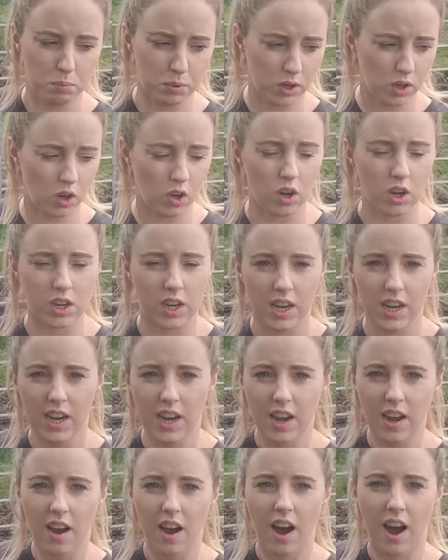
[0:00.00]
But look,
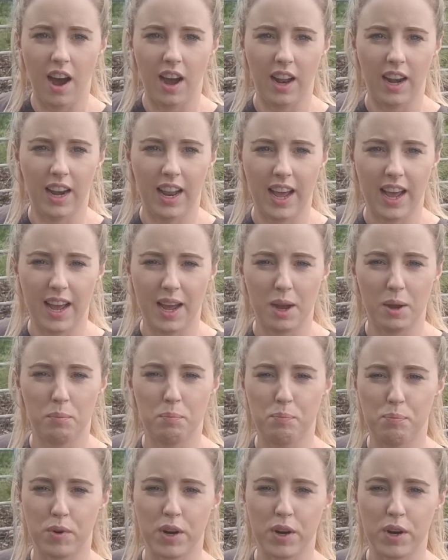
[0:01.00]
I'll